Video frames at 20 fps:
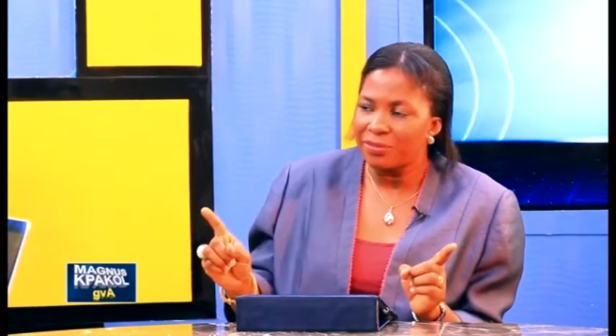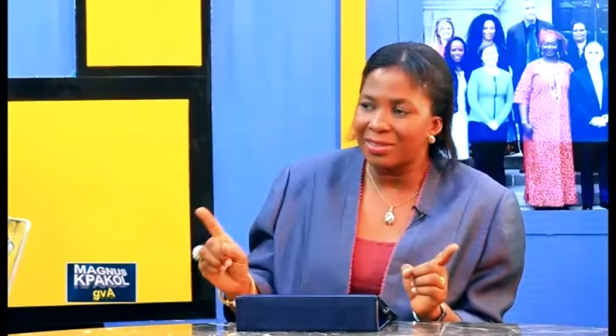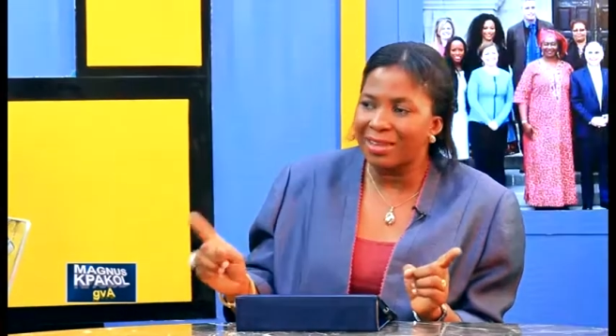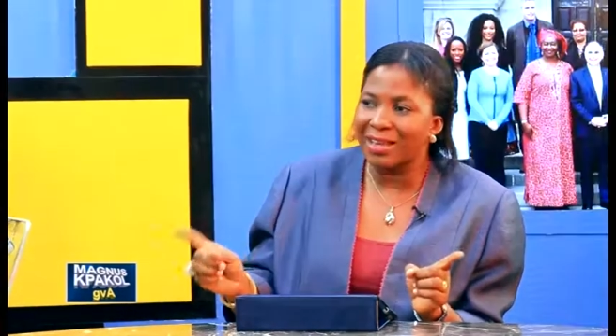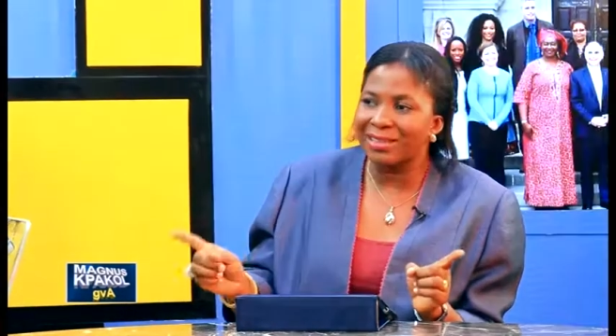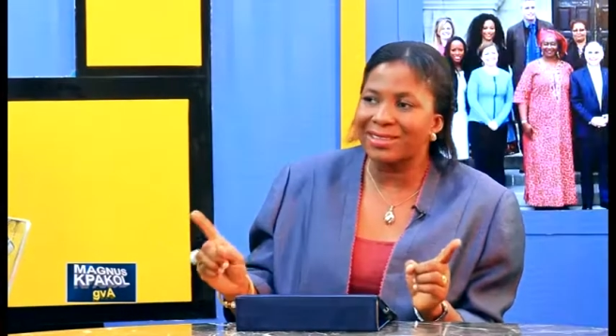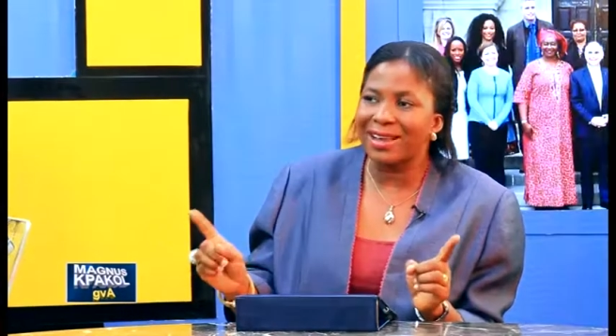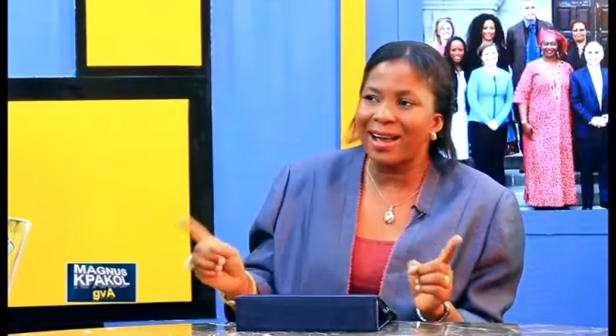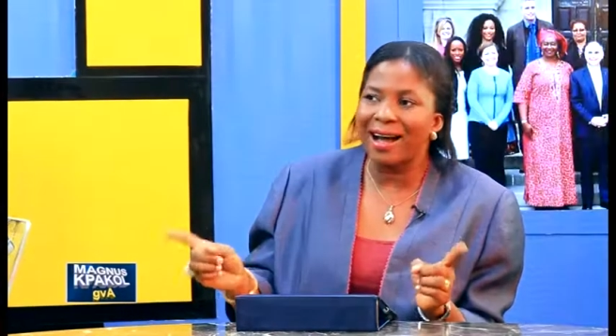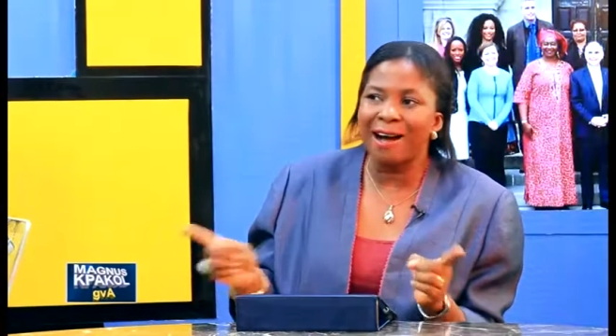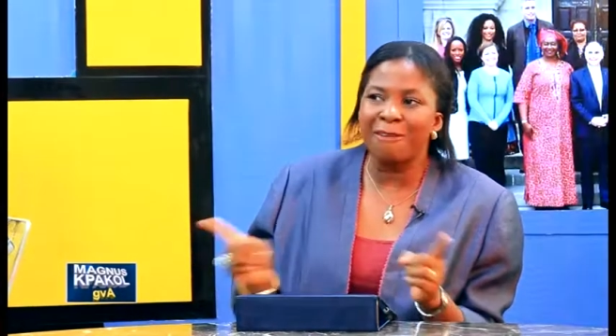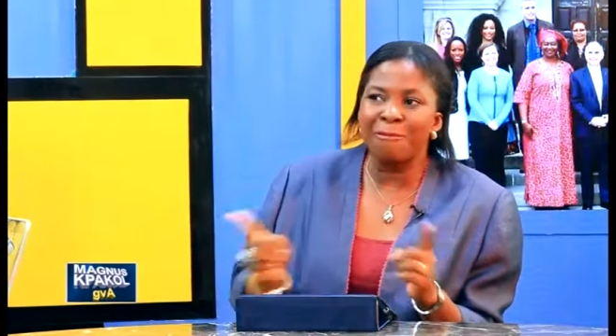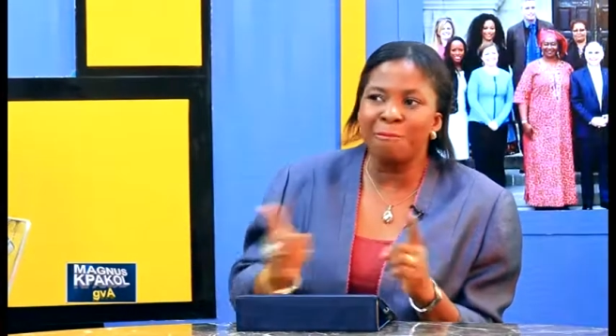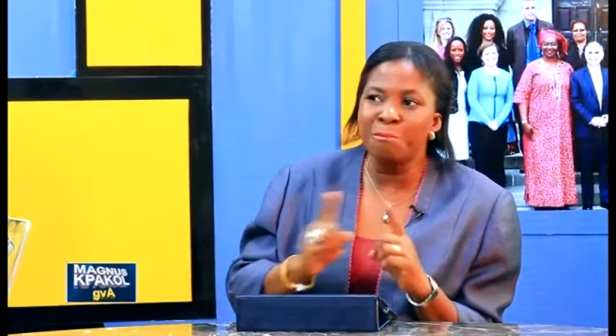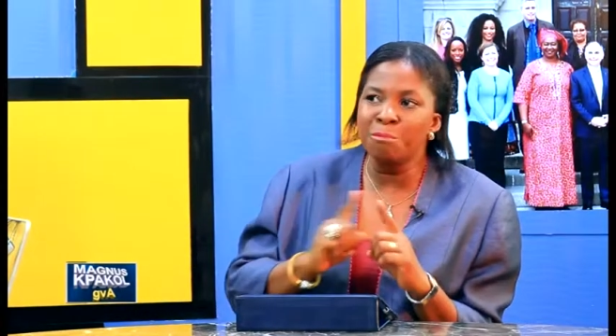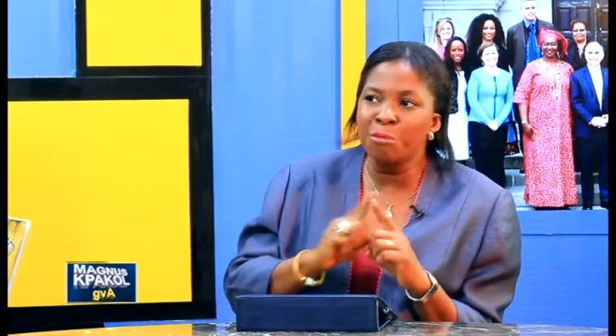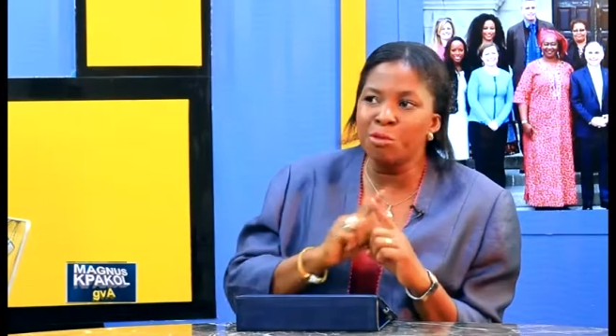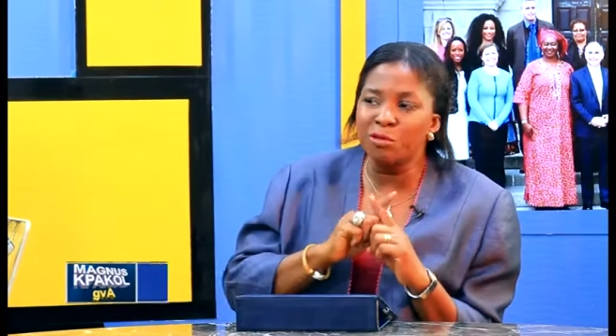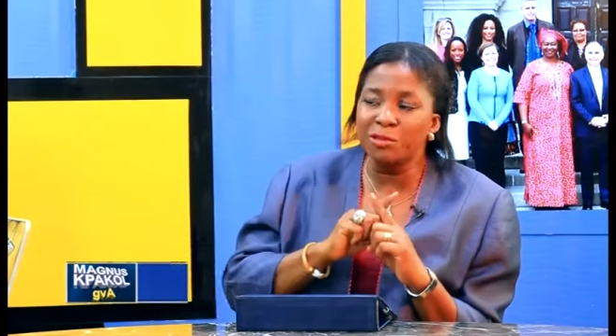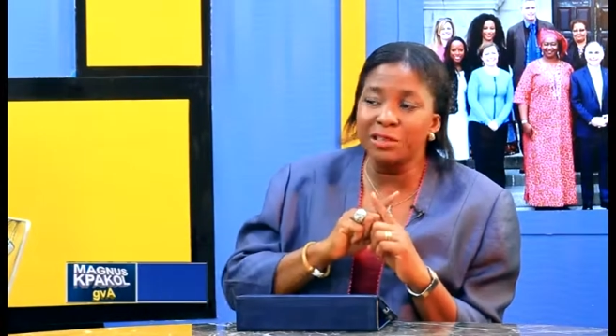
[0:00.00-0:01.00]
that are
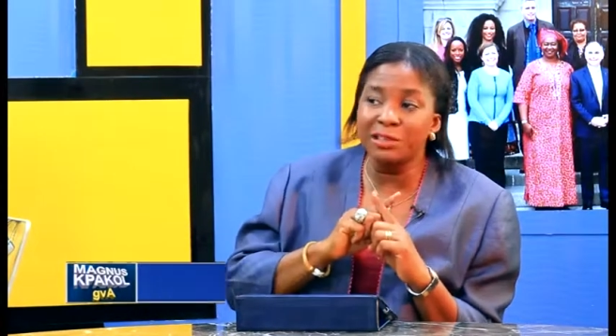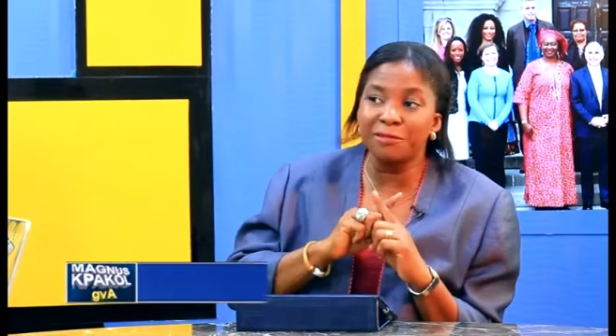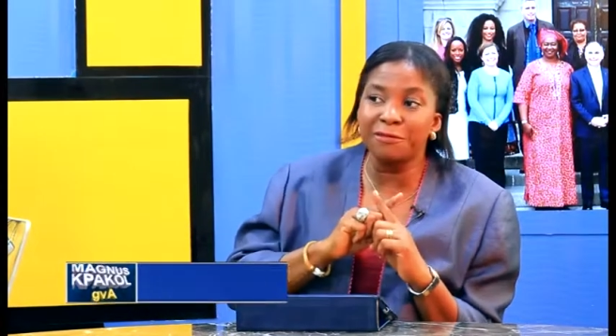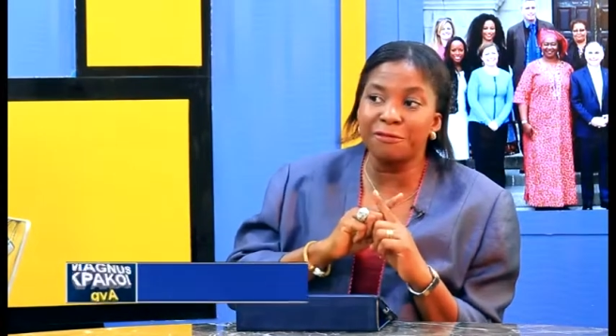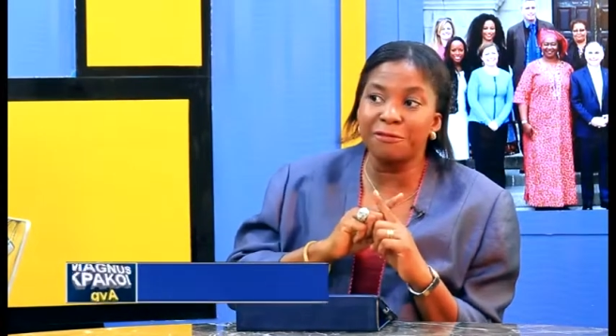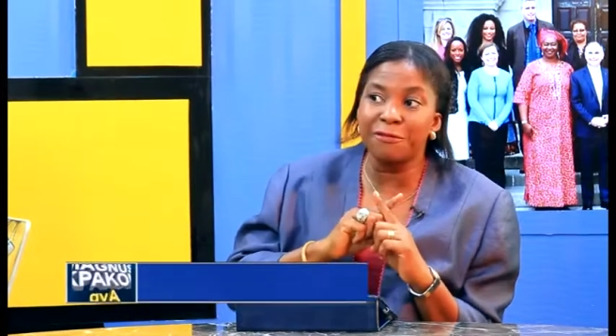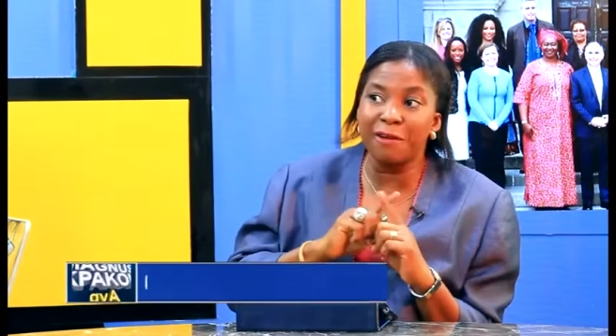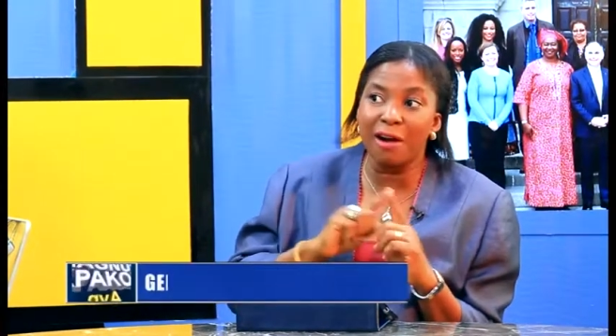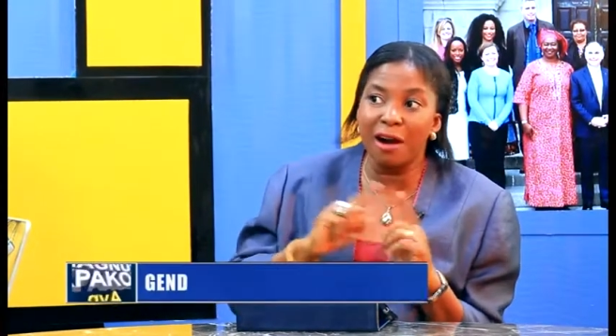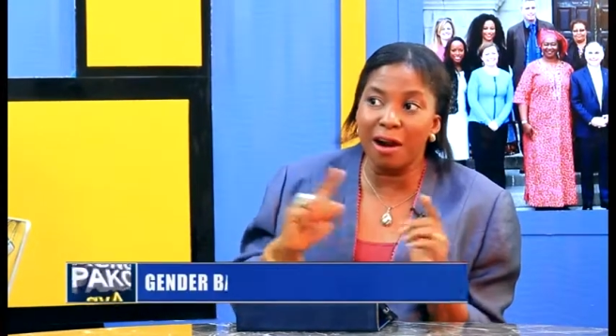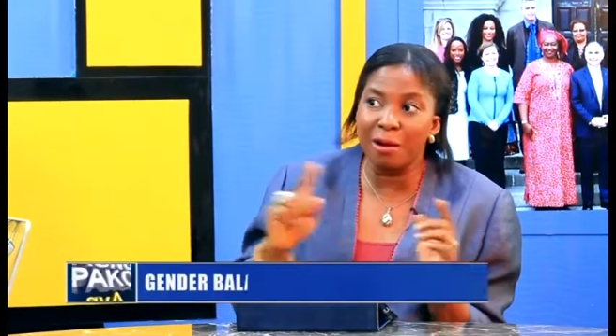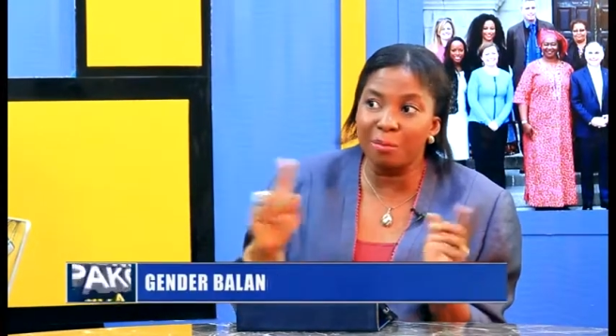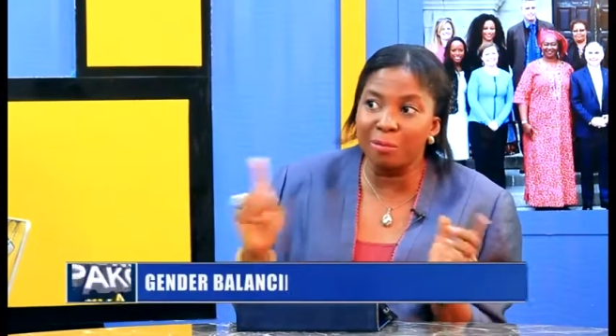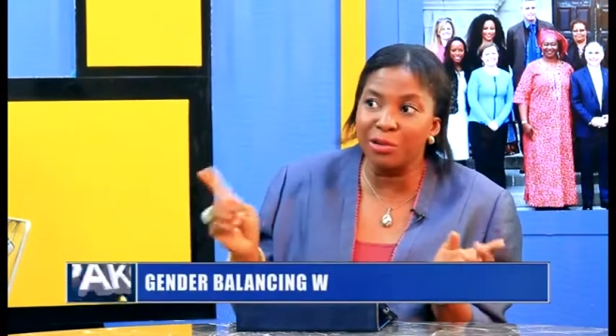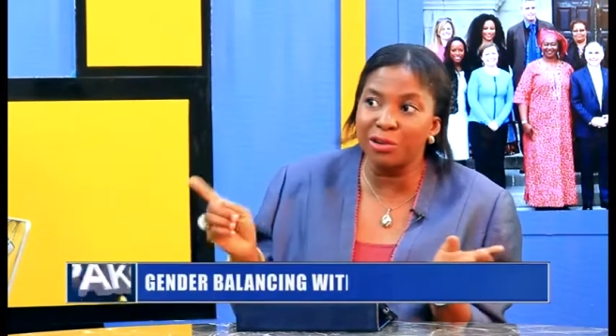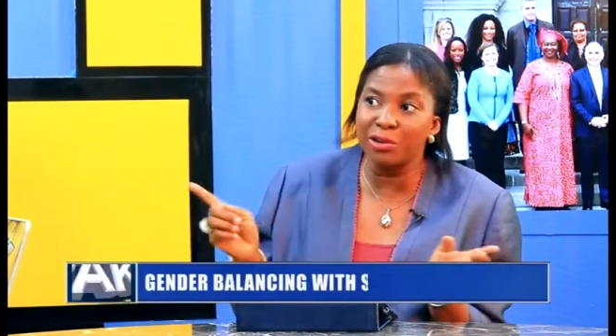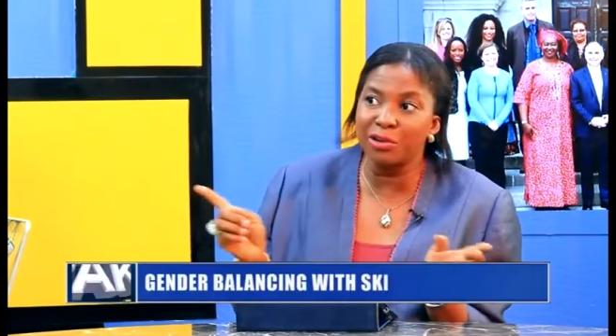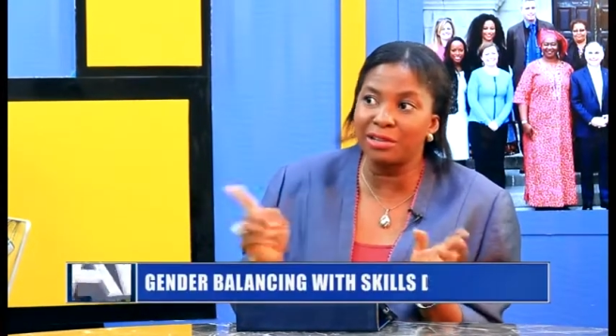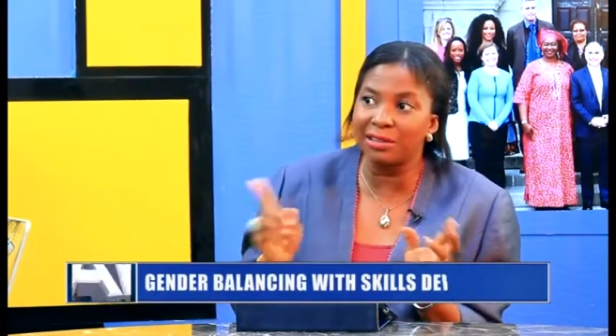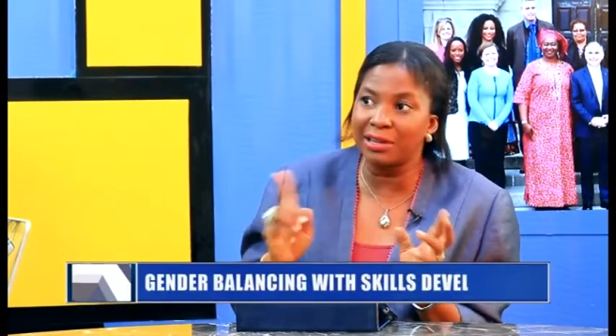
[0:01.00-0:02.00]
moving far
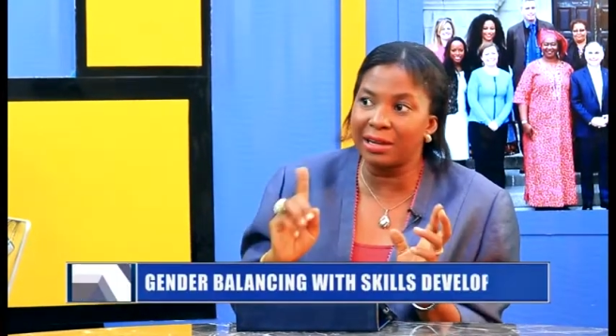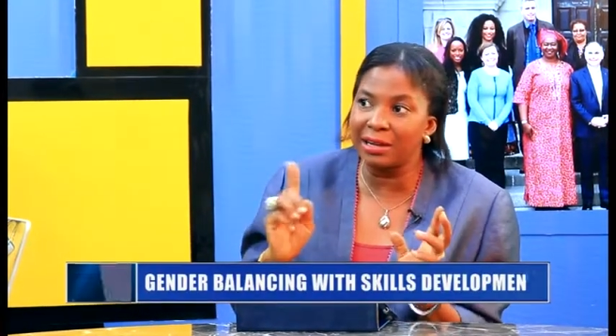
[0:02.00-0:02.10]
beyond